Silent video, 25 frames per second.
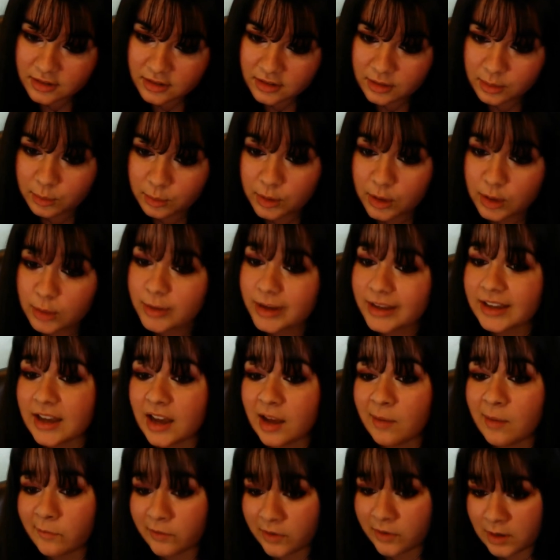Where do I
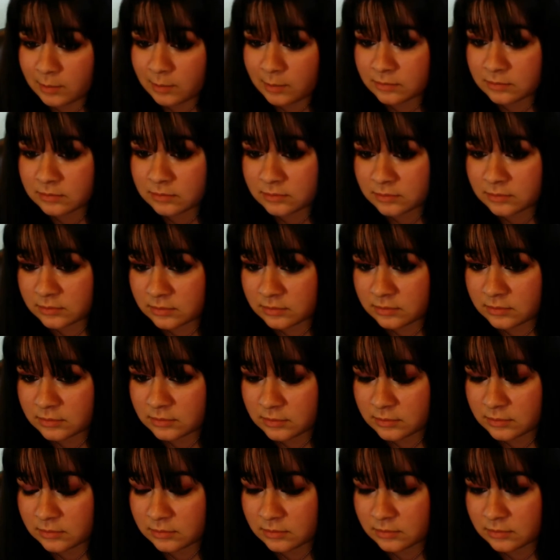come from?
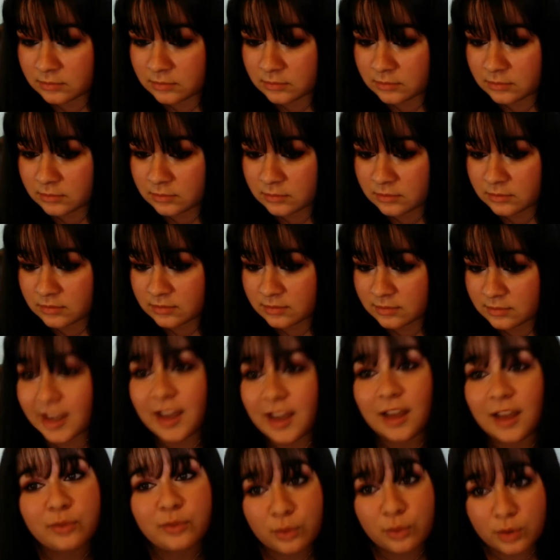
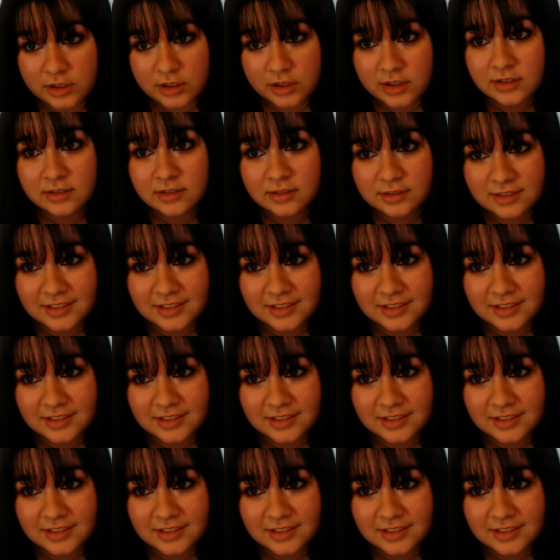California.